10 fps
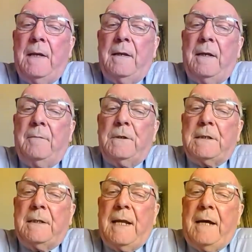it
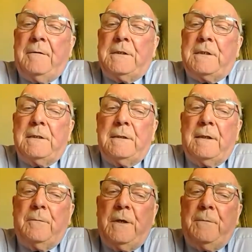was announced
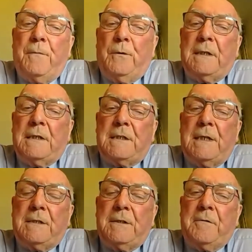that with more than
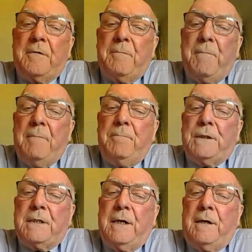600
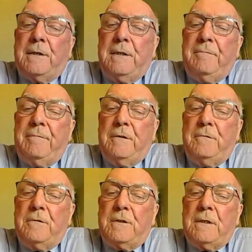members casting
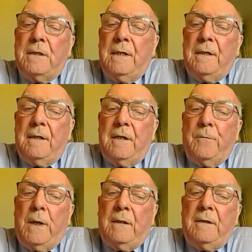votes, the
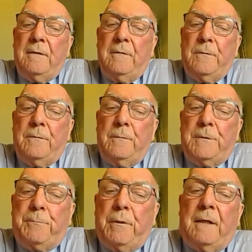winner
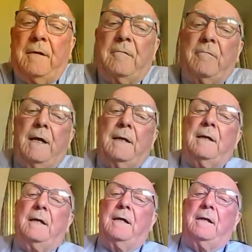was Brother Red
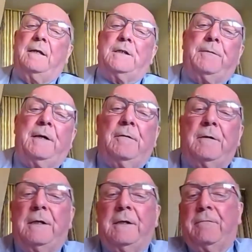
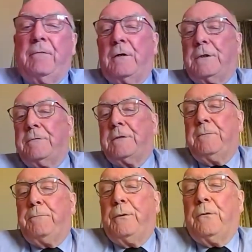Litchfield of Lodge of
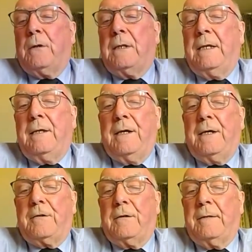St. Paul in
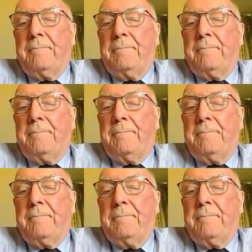Kettering.